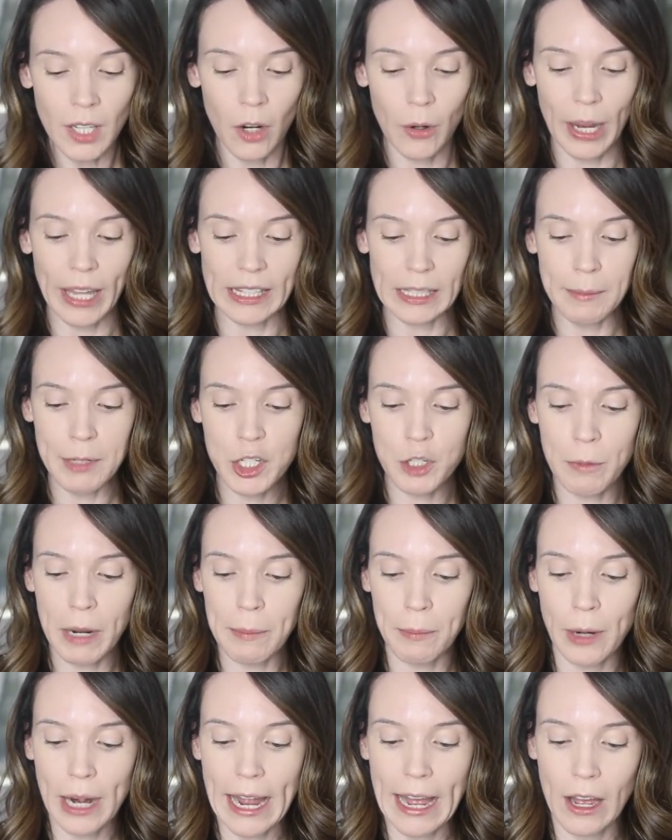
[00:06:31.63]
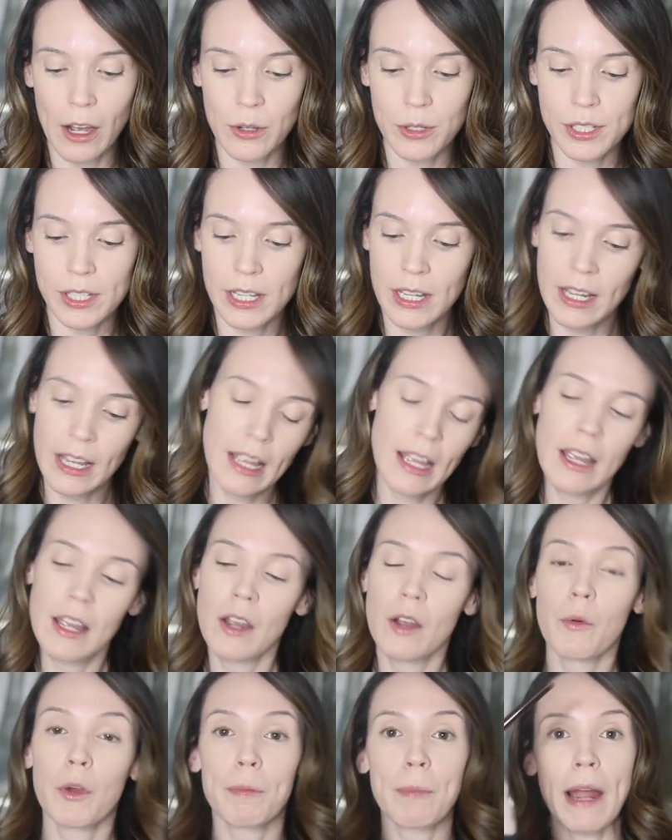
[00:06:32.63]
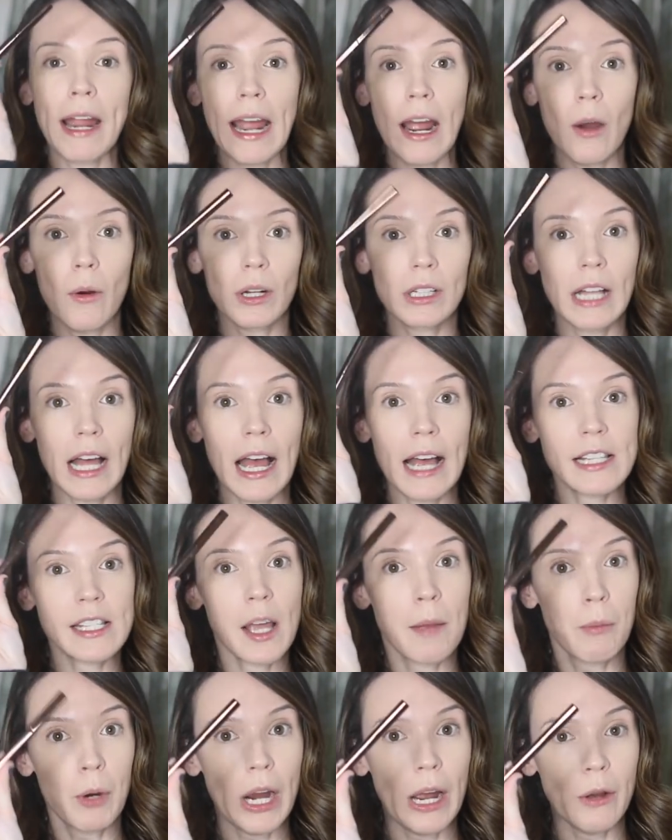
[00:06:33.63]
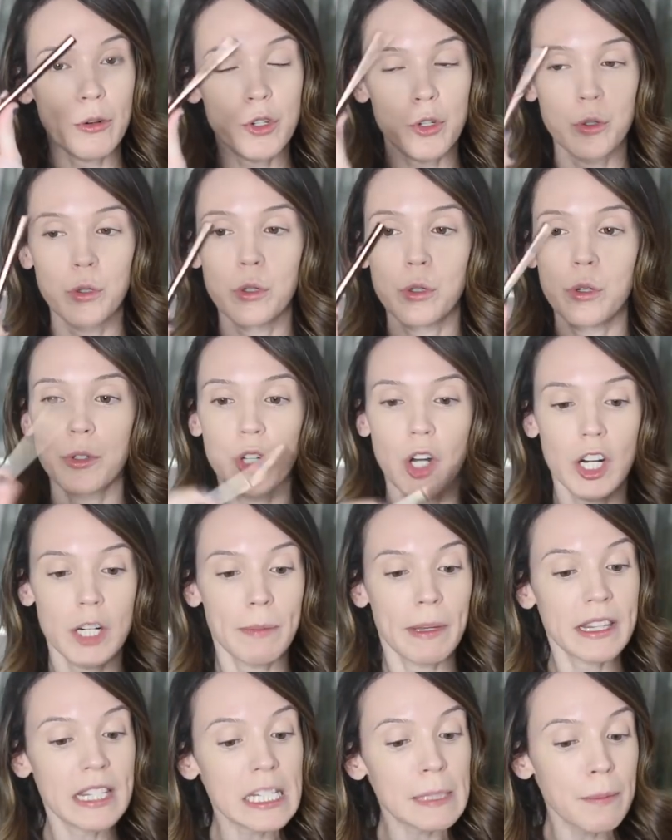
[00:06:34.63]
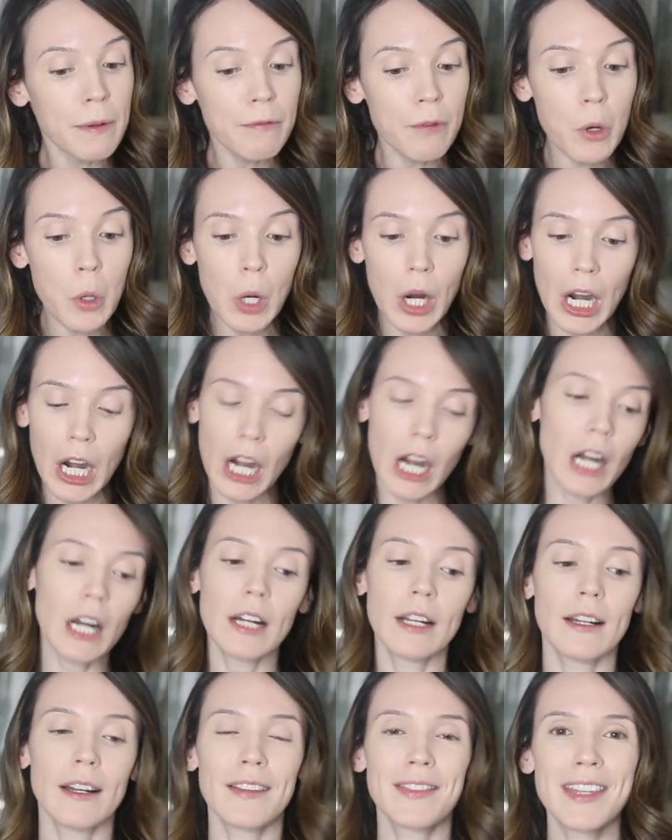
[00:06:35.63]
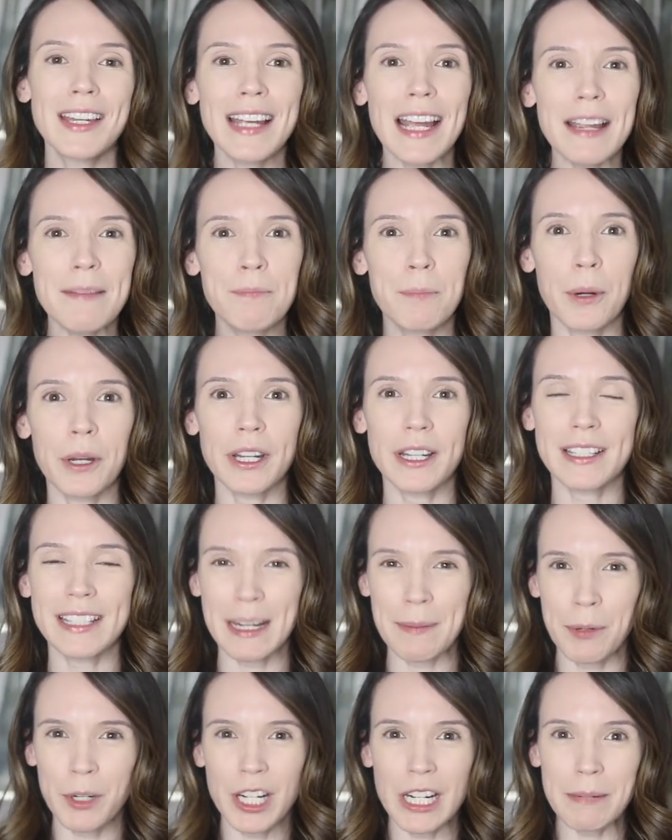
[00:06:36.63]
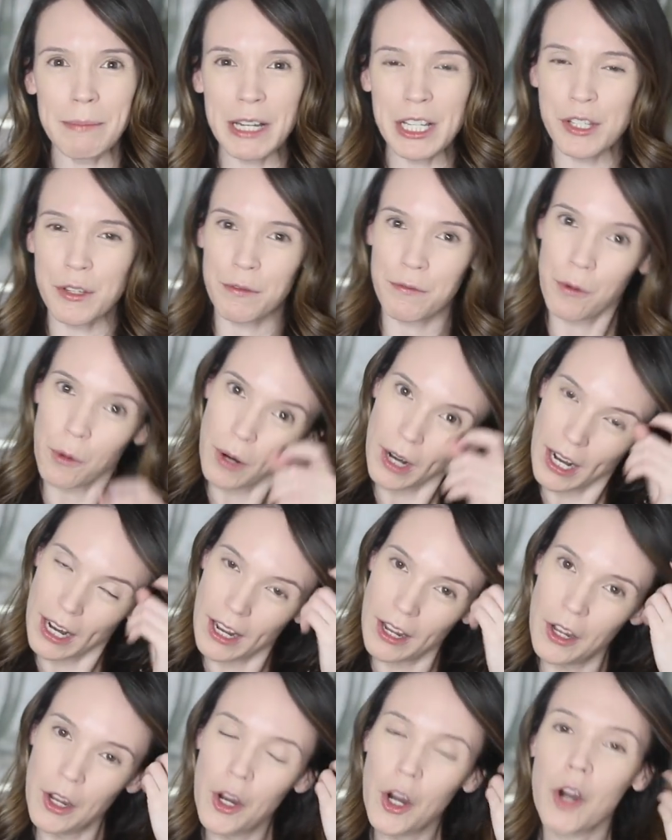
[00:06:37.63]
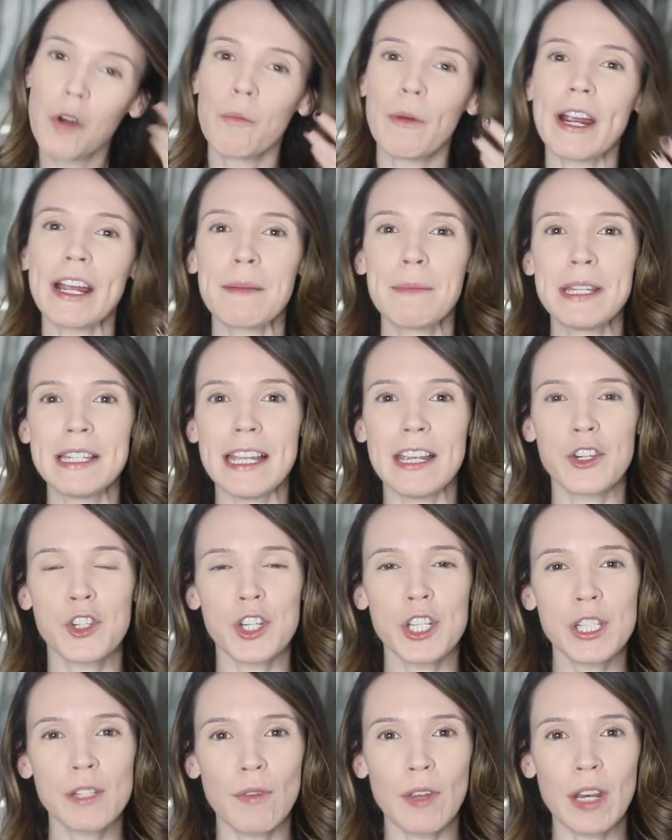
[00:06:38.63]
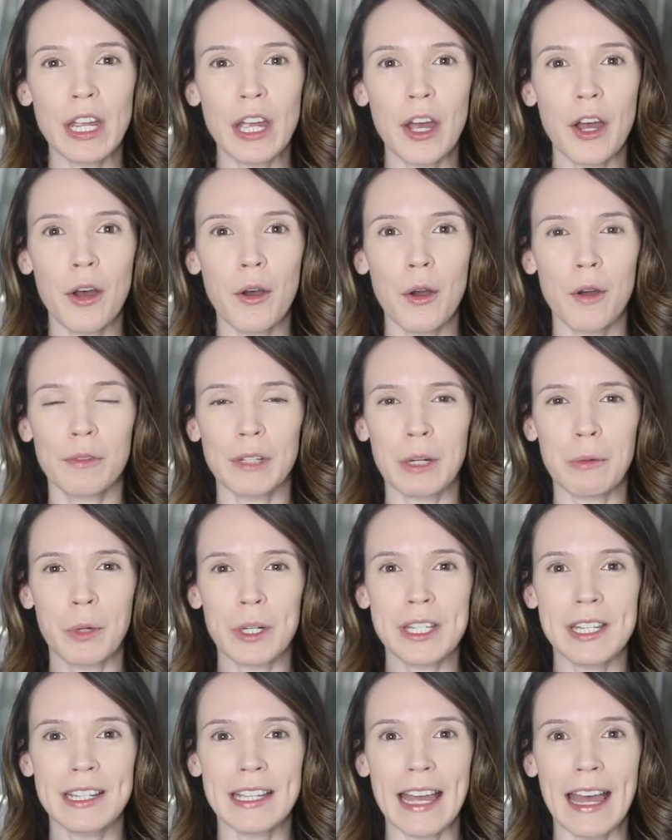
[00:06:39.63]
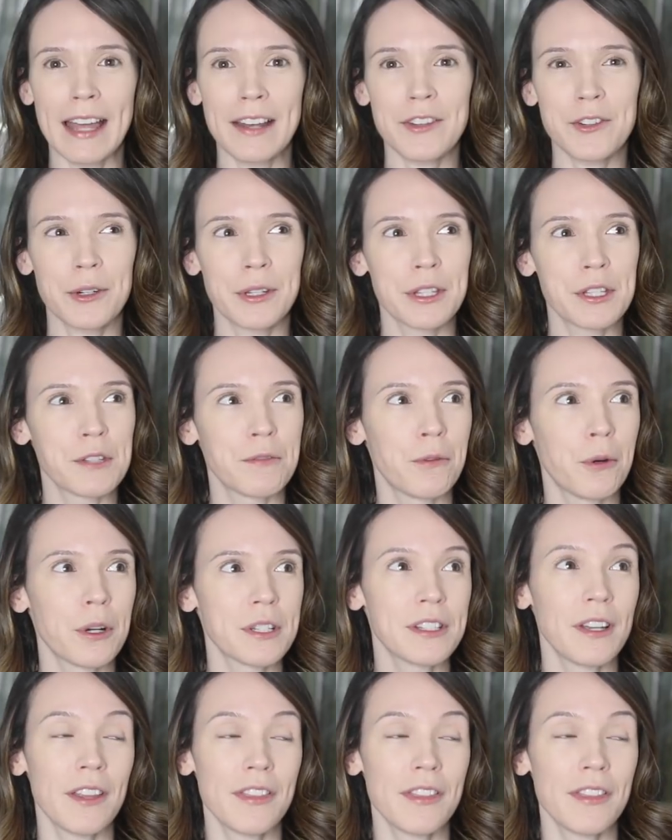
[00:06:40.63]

Okay, let me do my brows with my Hourglass brow tool. Talked about this before. I think I put it, did I put it in my Sephora recommendations video of like what to get during the Sephora sale?